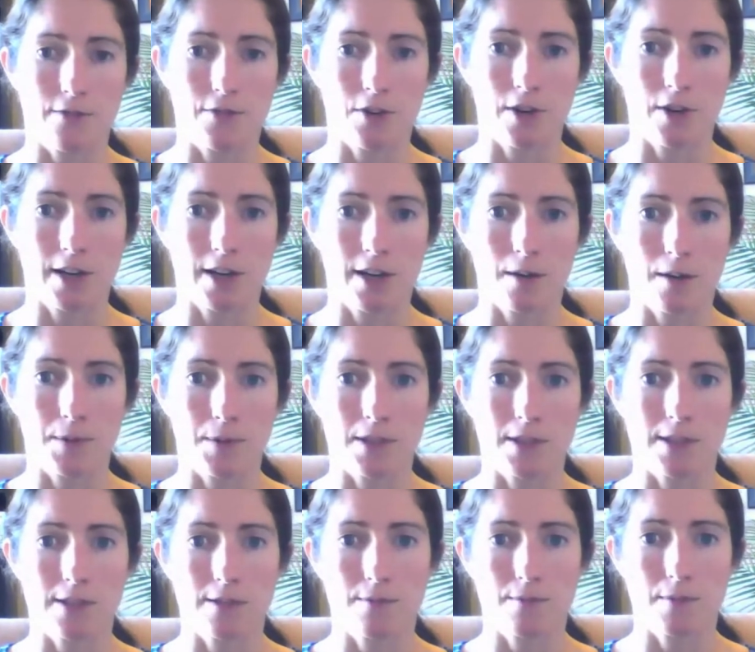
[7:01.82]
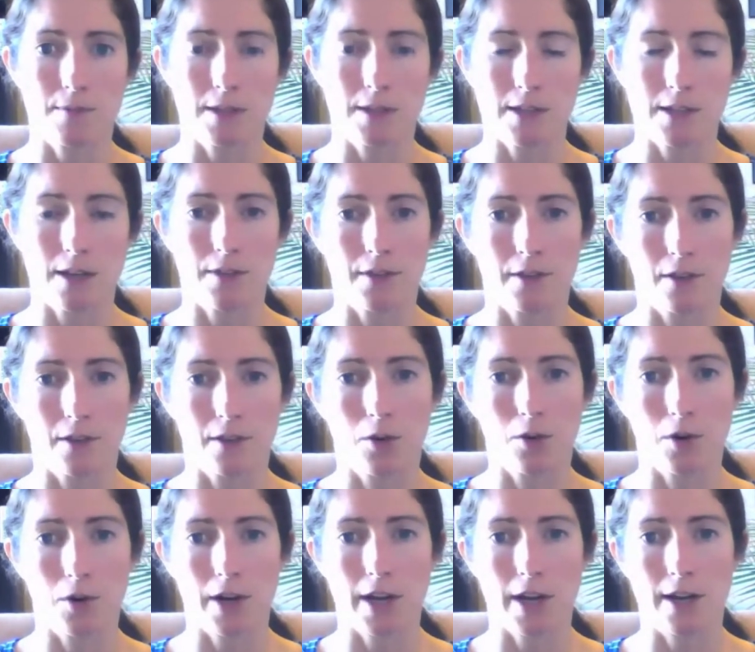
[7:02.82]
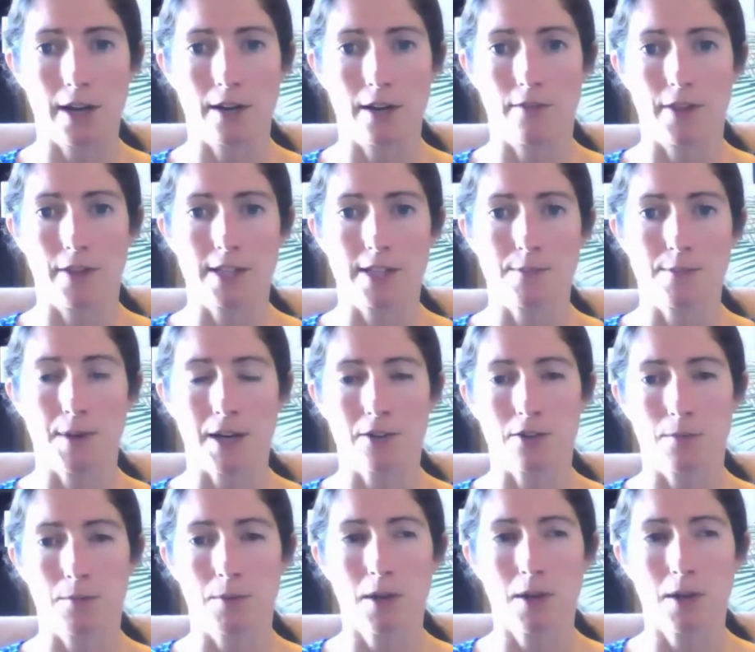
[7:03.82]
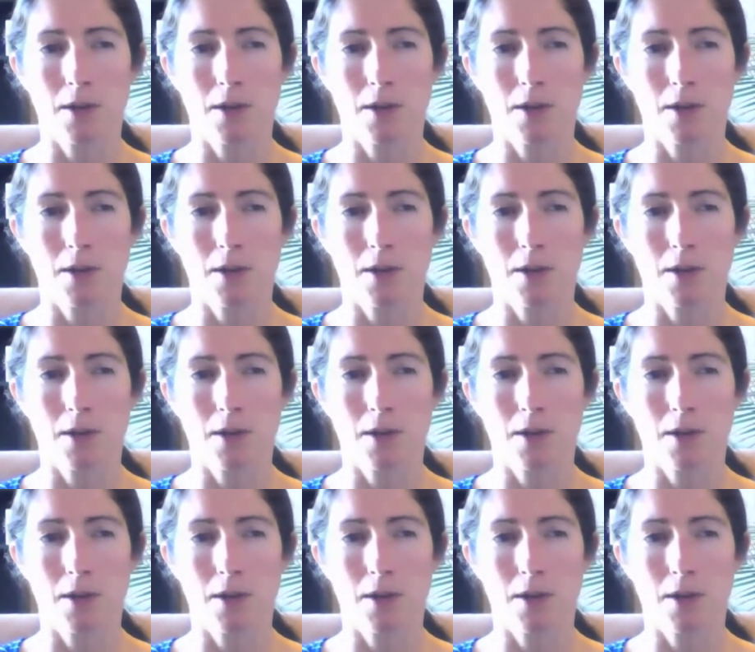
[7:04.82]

your income is is on the lower end of that spectrum,